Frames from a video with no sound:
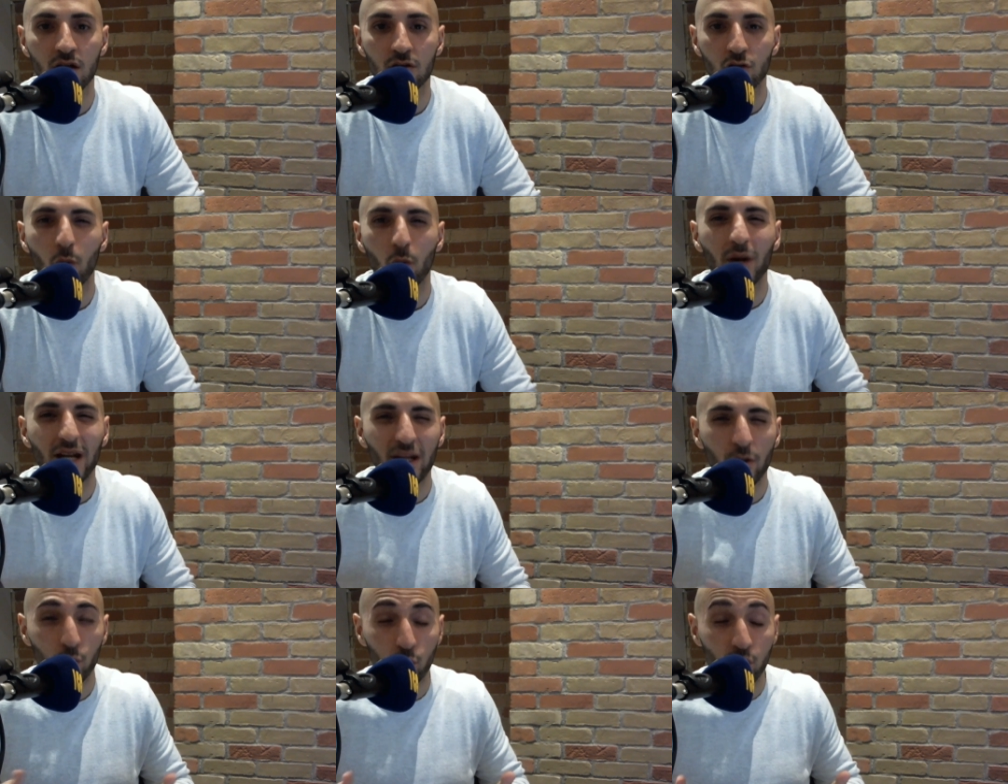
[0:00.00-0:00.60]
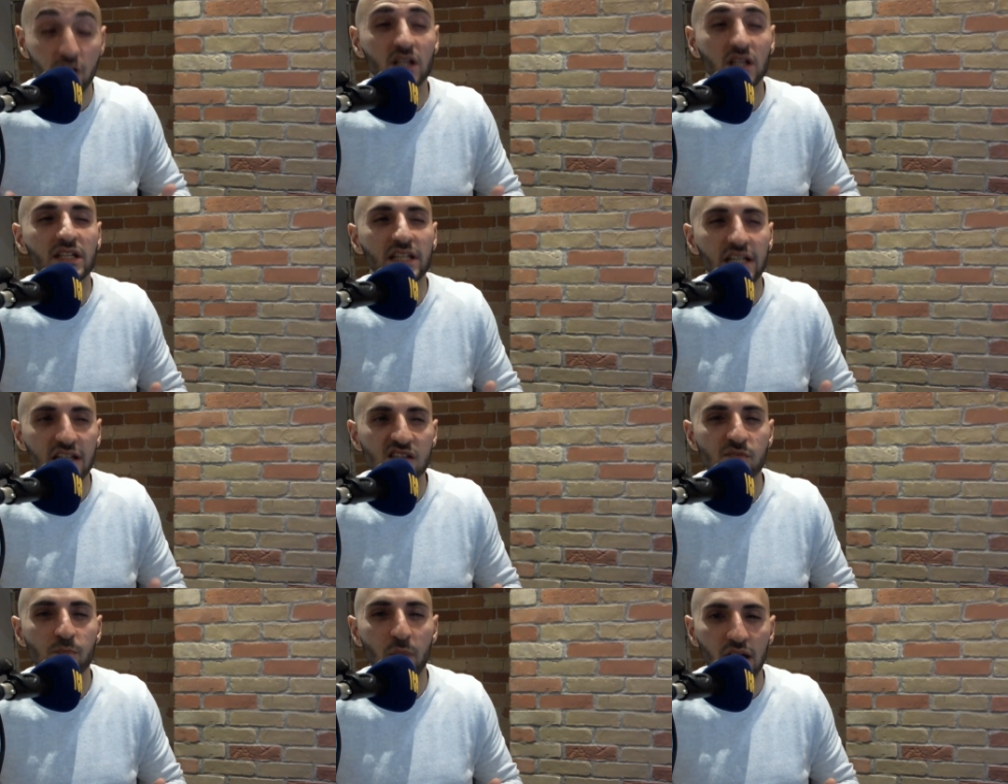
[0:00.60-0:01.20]
Nobody really
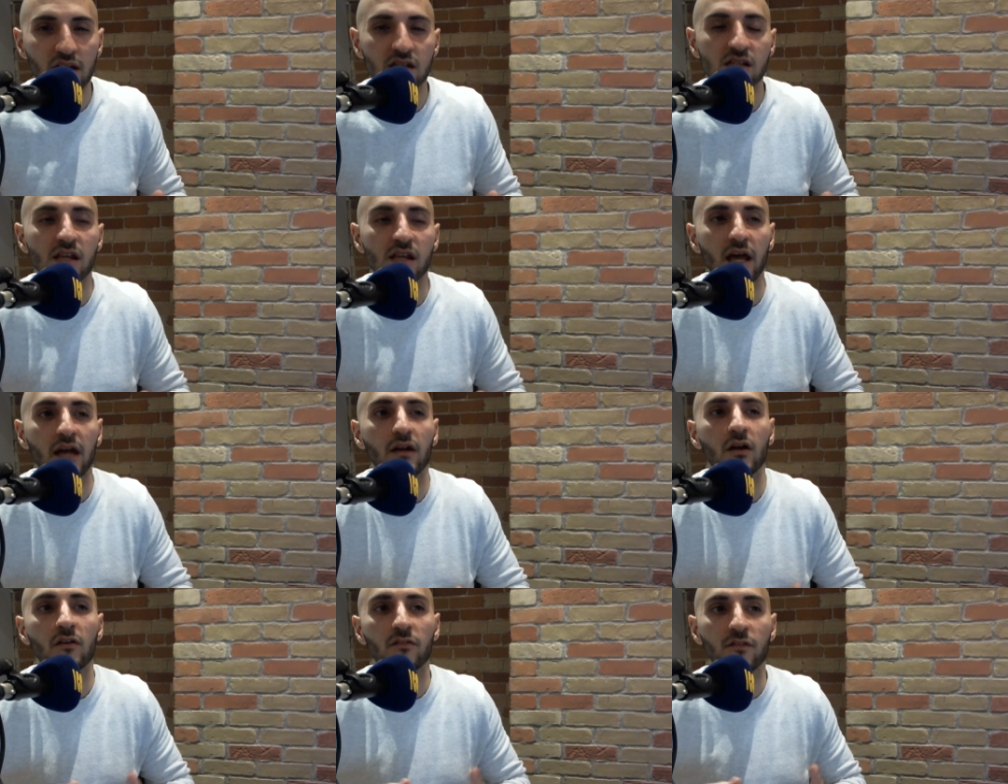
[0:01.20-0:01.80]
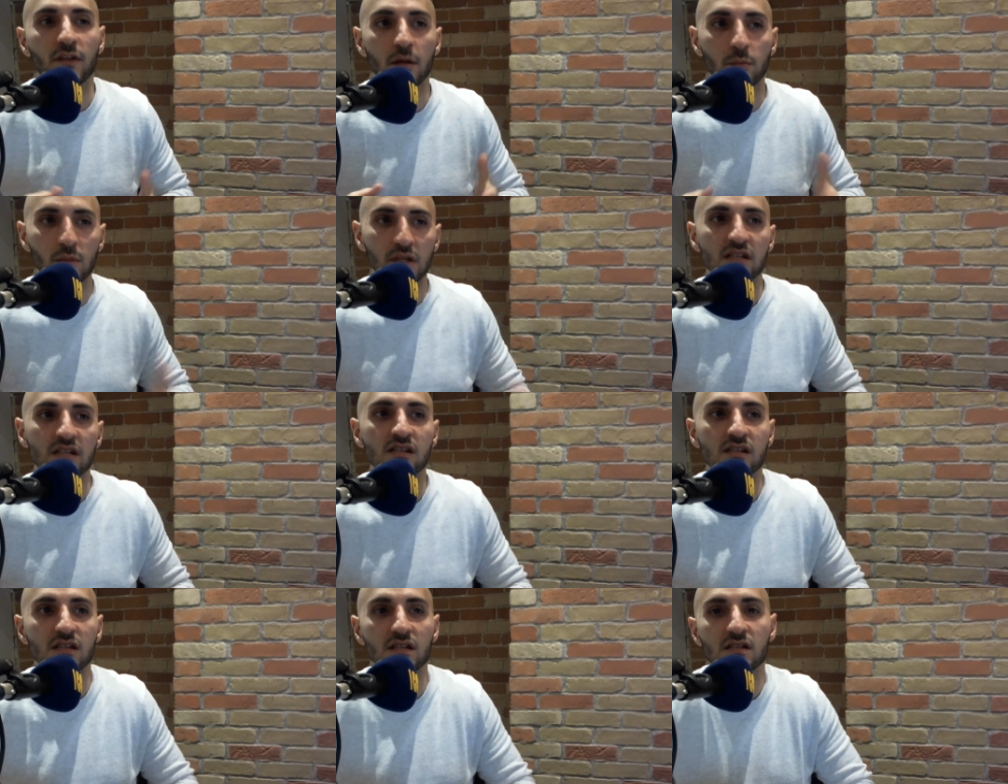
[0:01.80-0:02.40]
expects that of them
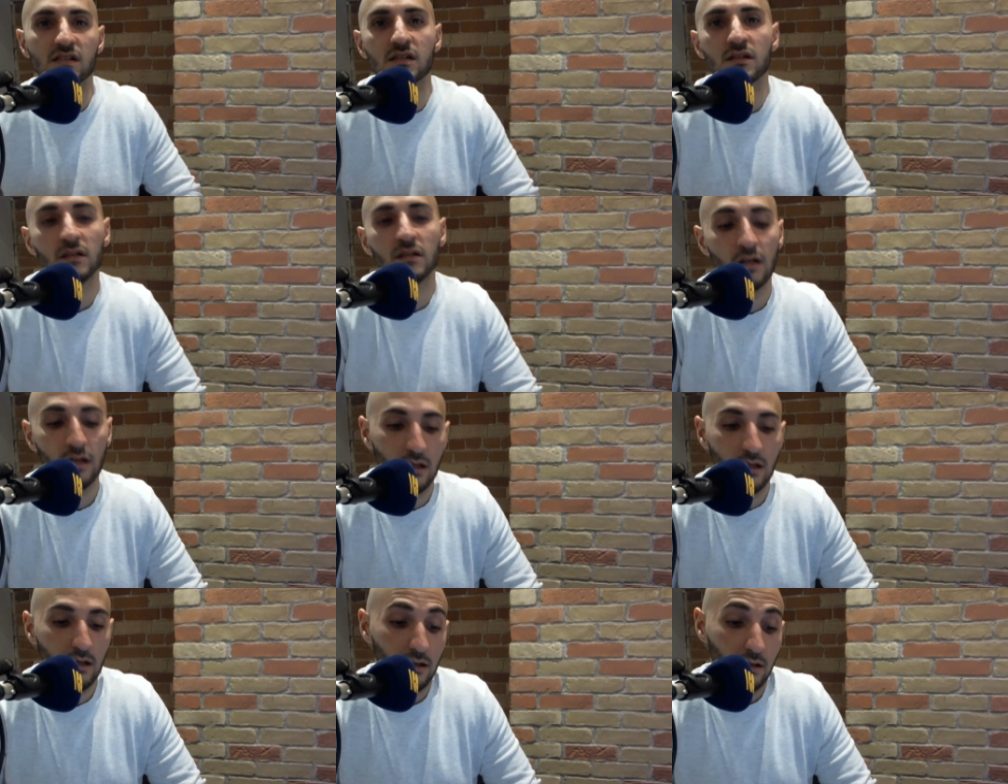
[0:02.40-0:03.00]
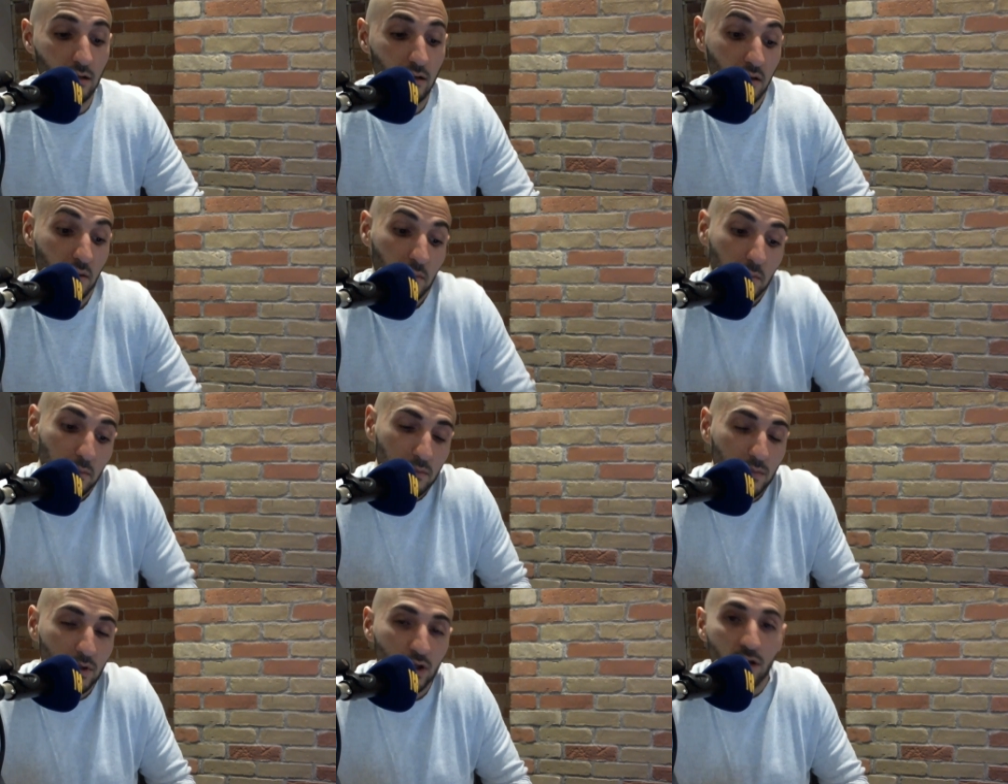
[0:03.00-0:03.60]
this season
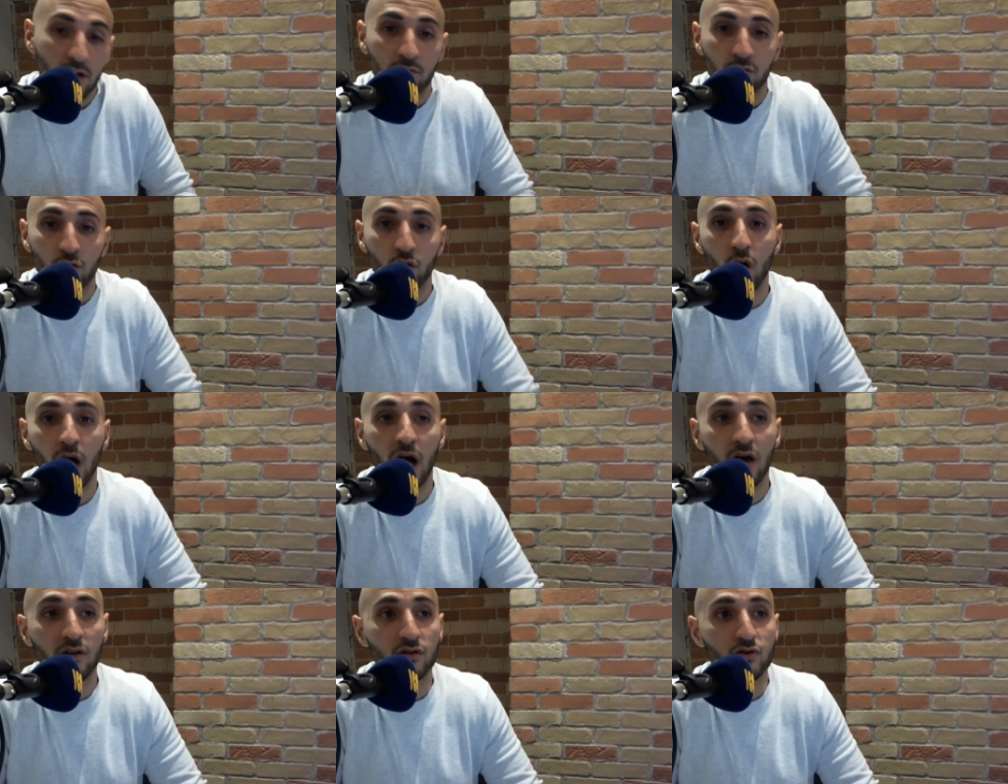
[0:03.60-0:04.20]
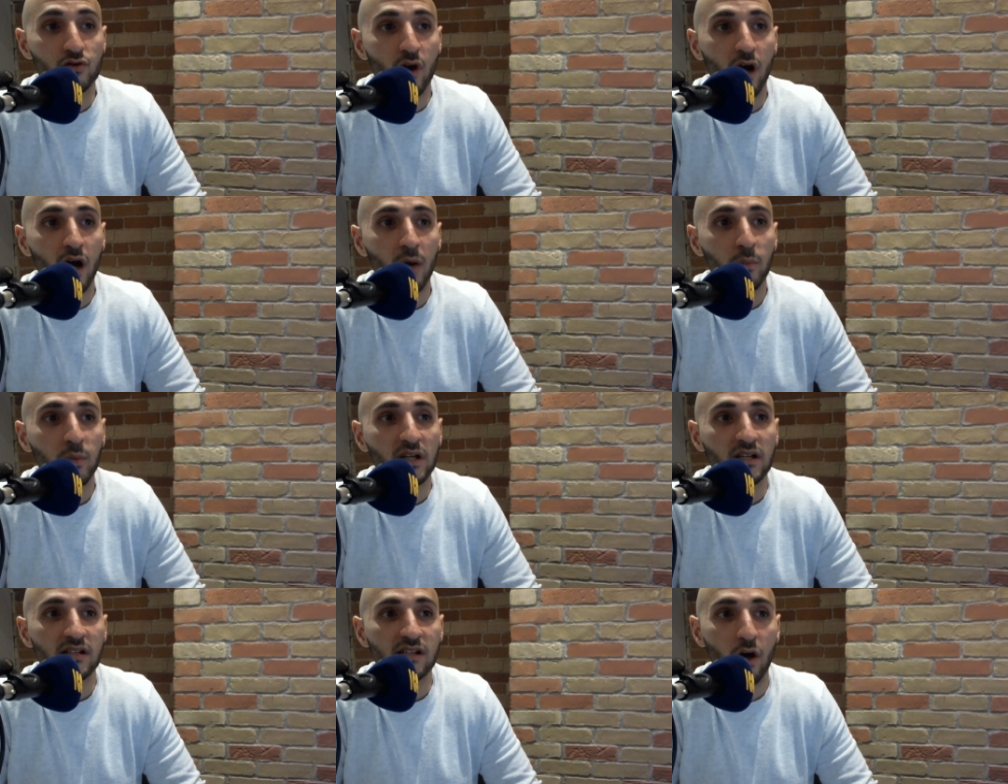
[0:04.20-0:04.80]
um, you never know how the draw
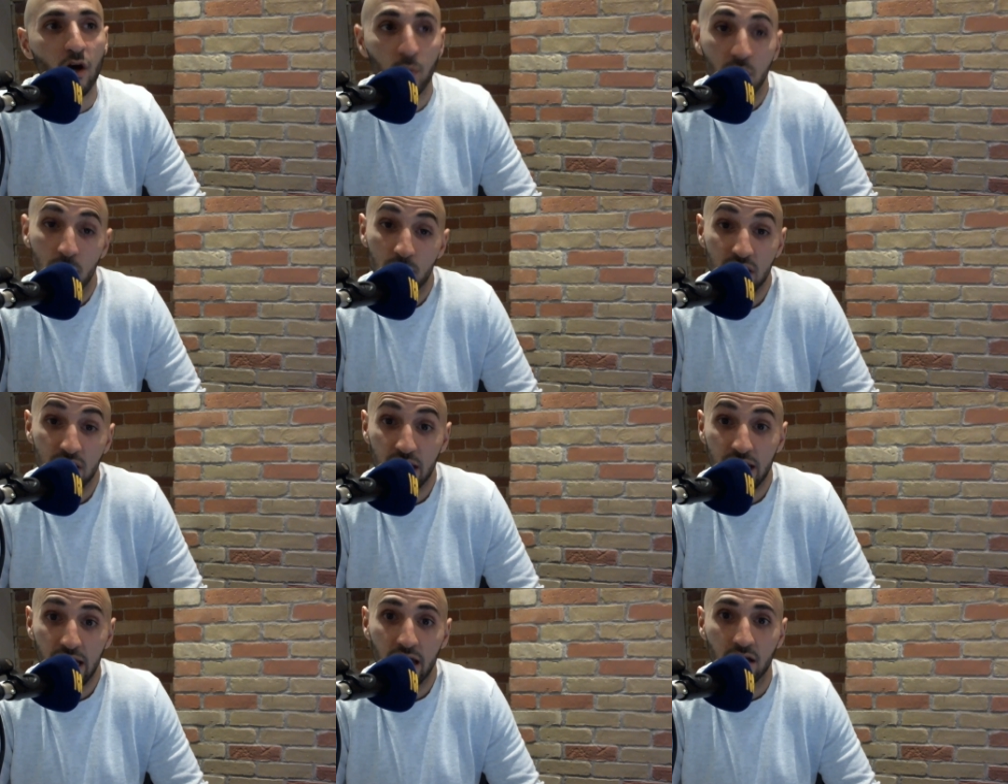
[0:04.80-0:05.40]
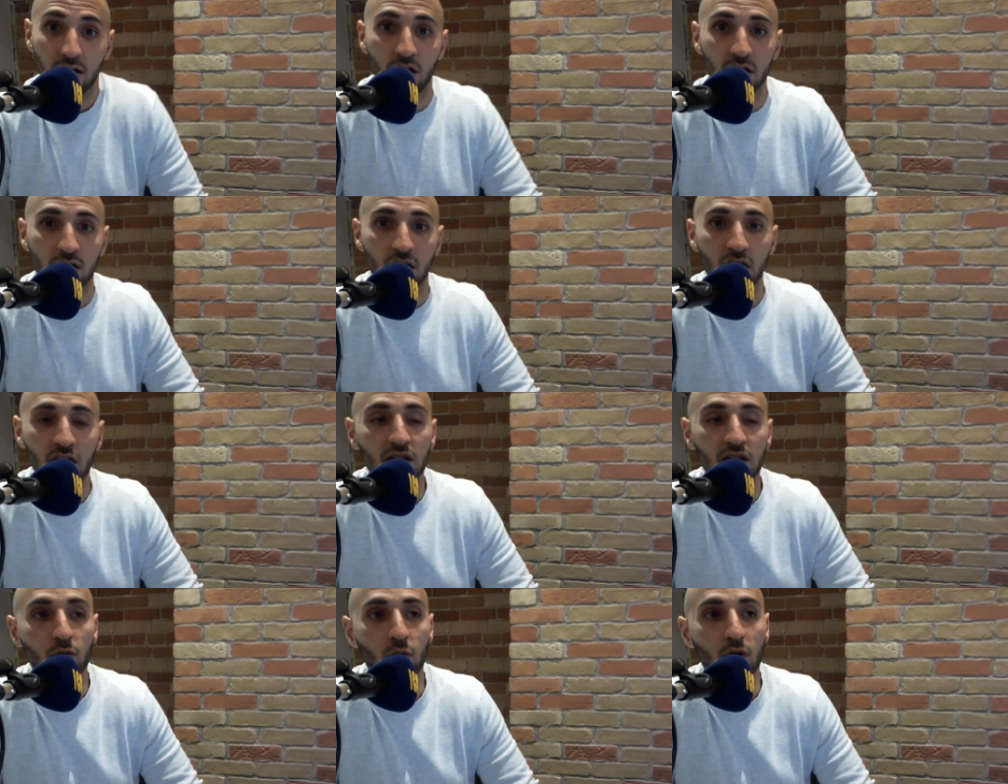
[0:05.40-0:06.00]
plays out. Maybe they get a
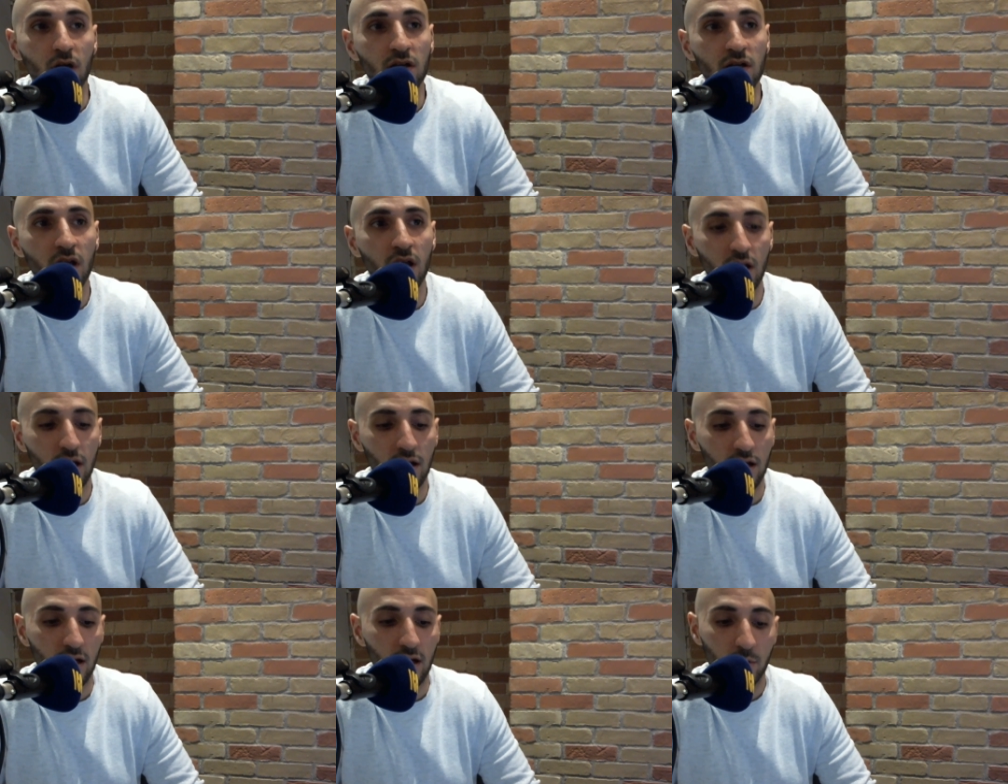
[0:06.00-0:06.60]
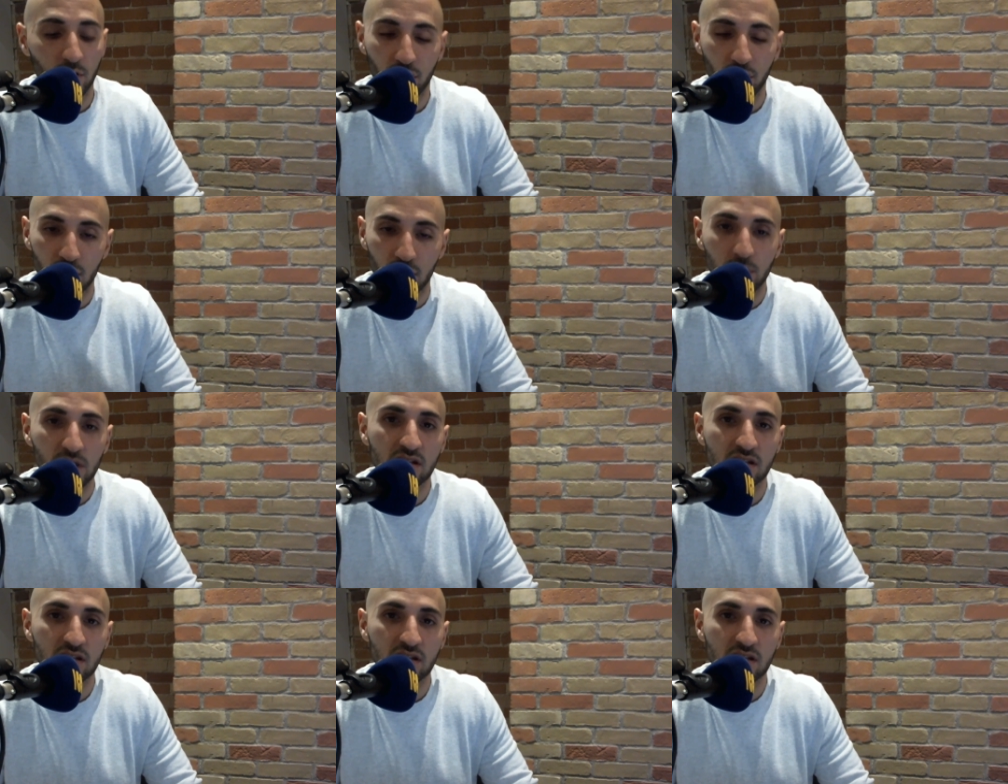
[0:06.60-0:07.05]
lucky one. Um, they're going to be in